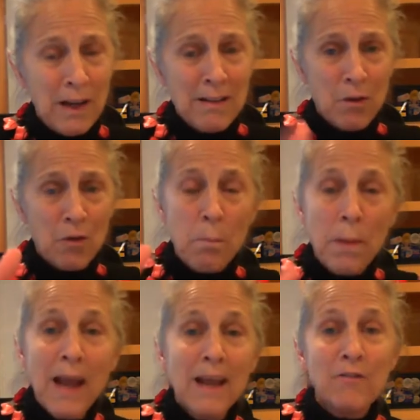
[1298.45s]
And so to
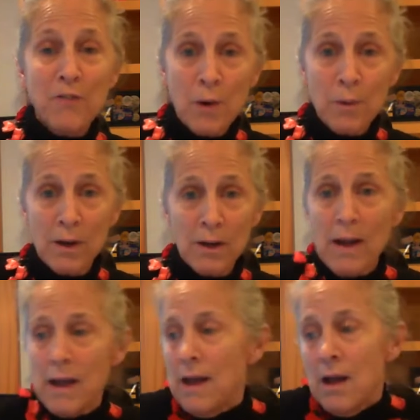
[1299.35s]
pay it forward,
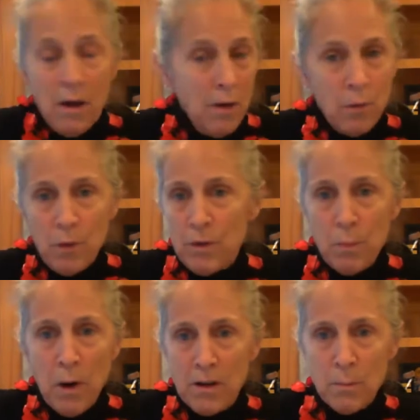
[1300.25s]
we threw
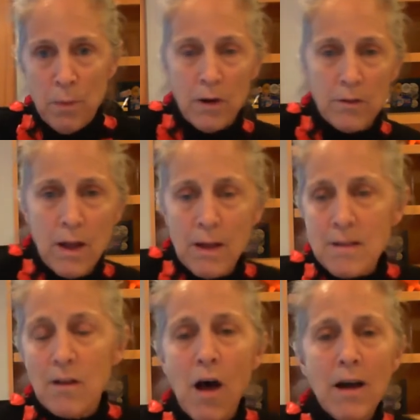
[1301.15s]
parties and bars.
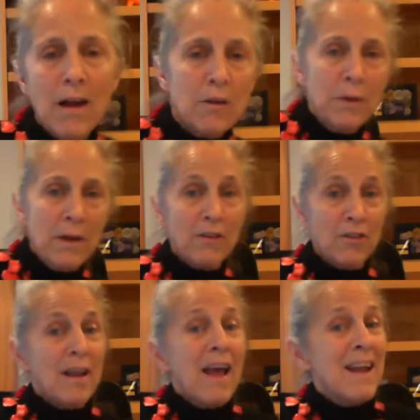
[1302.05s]
It's a long
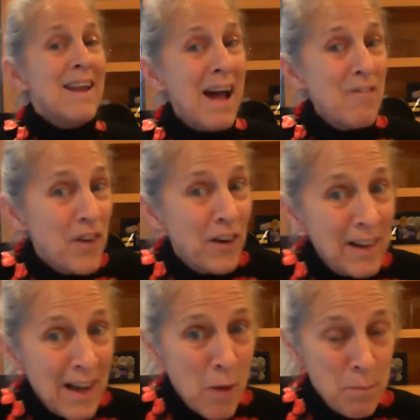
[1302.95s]
explanation, not very
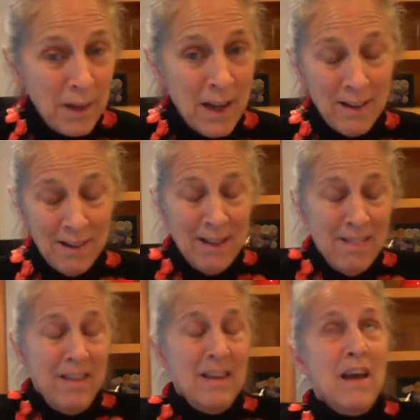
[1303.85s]
complicated.
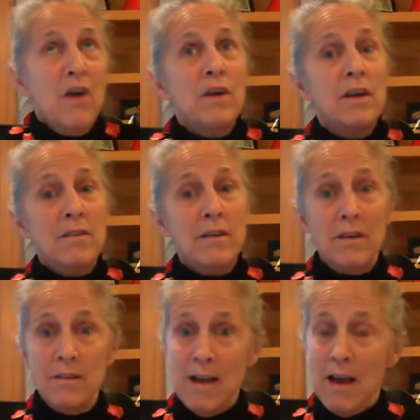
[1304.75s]
And think how easy it
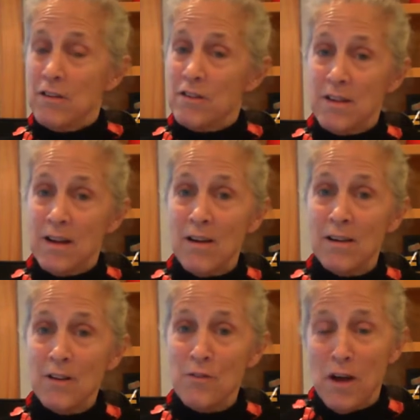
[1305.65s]
is now. You just send out
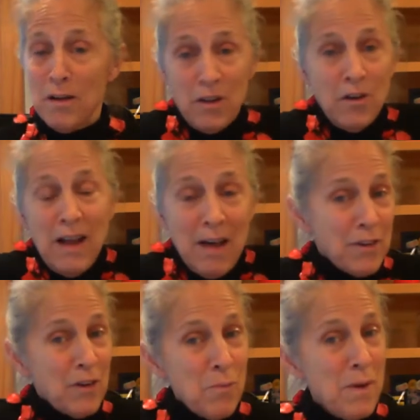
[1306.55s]
an email. You don't have
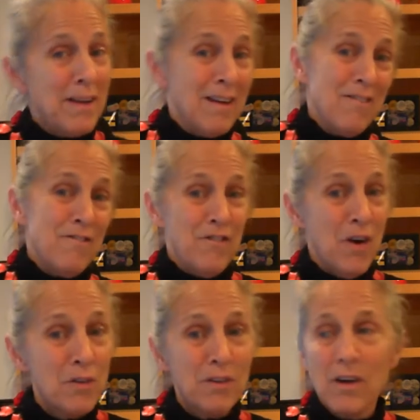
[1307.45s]
to go make
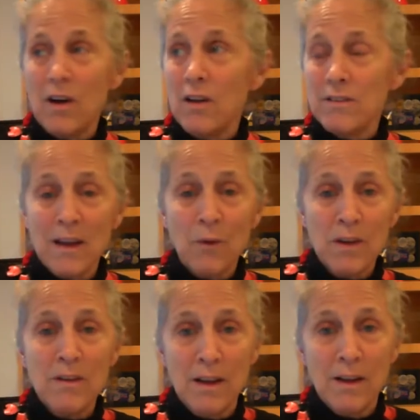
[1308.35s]
phone calls like
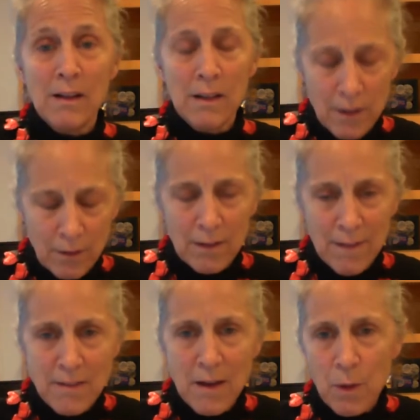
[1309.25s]
we did. Literally,
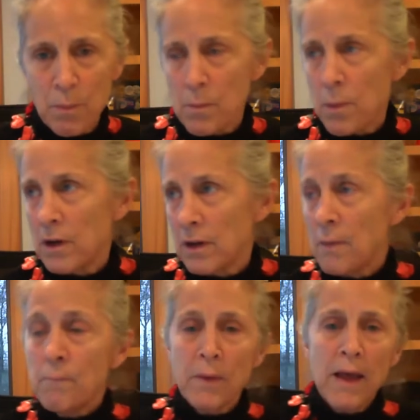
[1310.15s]
that's how we put the party
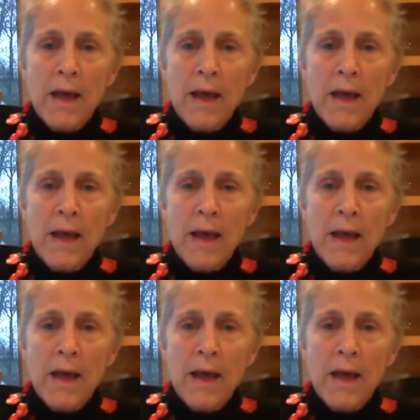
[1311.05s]
together.